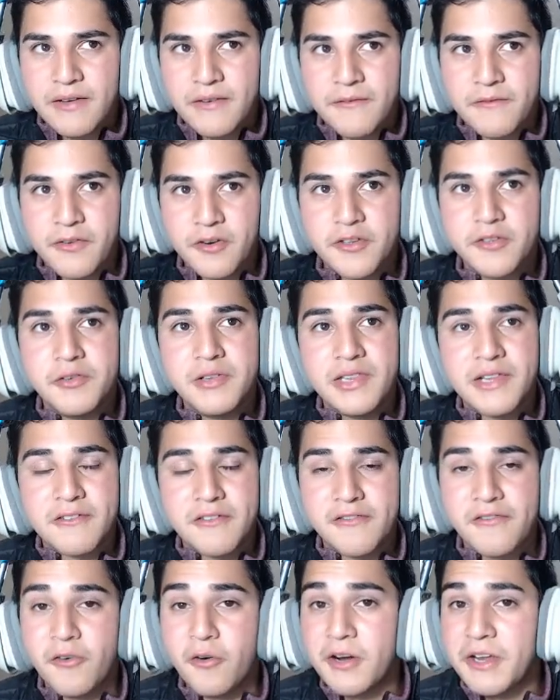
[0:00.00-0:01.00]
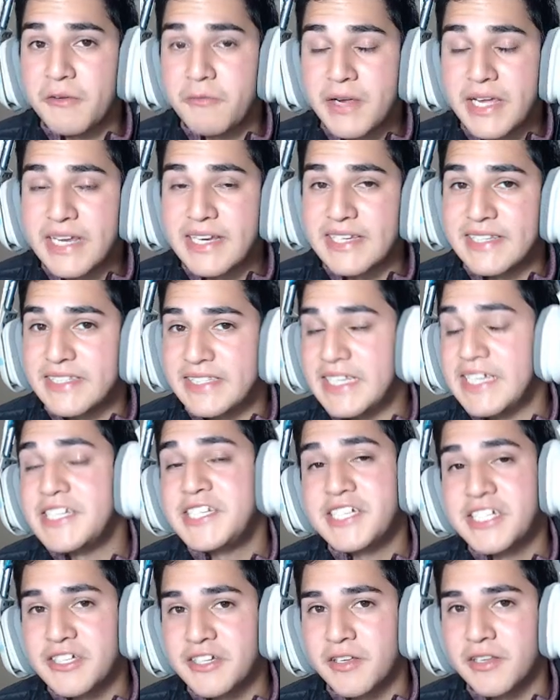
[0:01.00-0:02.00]
For doing level 40, we get
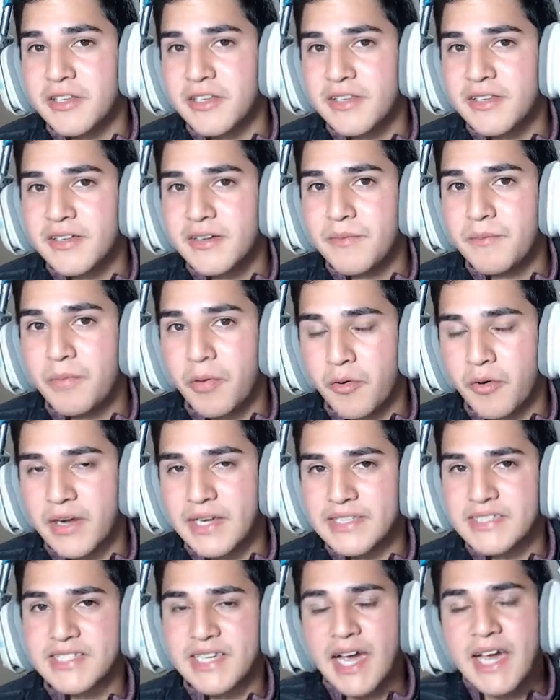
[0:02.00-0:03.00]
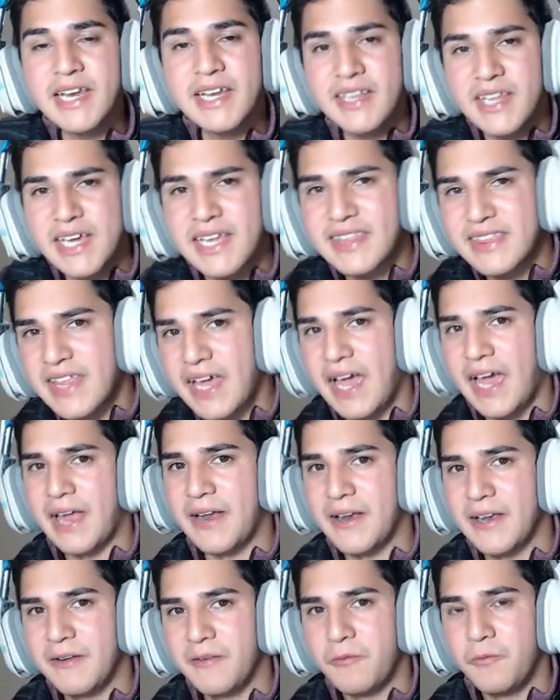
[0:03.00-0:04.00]
additional points, kind of like that.
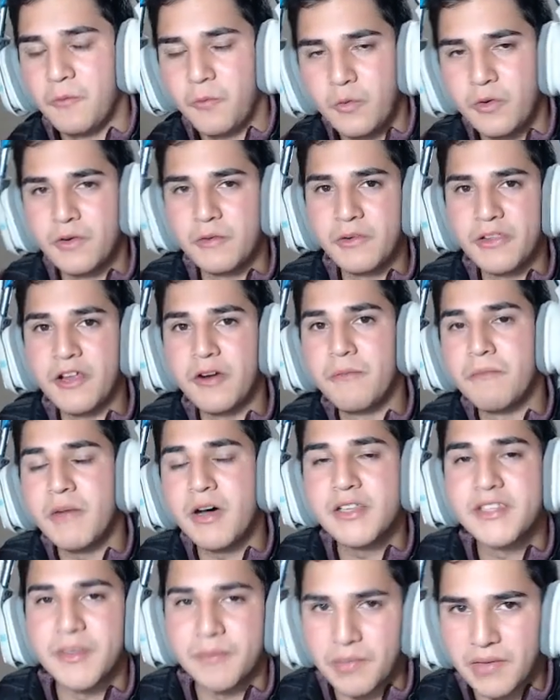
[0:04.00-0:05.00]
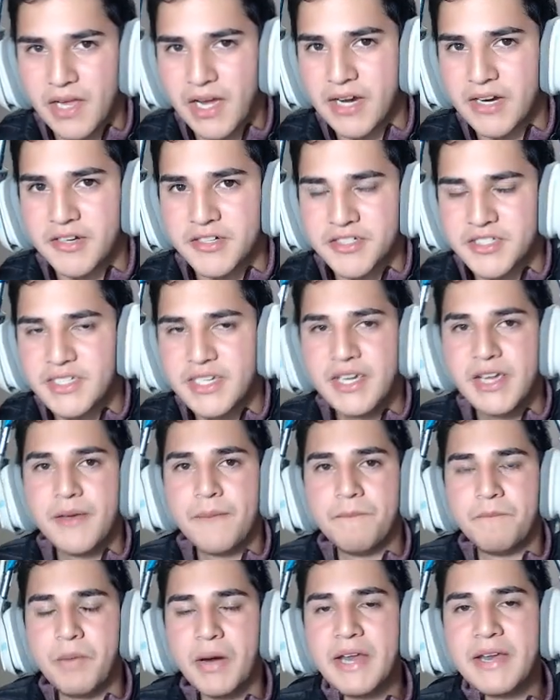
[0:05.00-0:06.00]
They're multipliers,
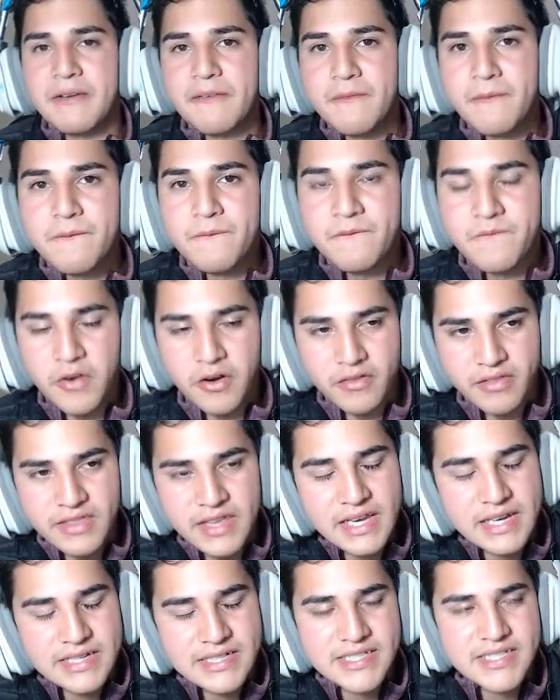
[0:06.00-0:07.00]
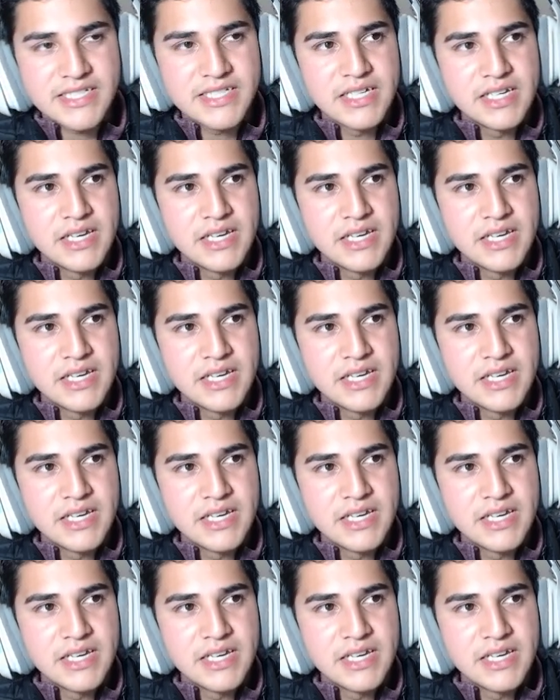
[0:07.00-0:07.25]
but for this,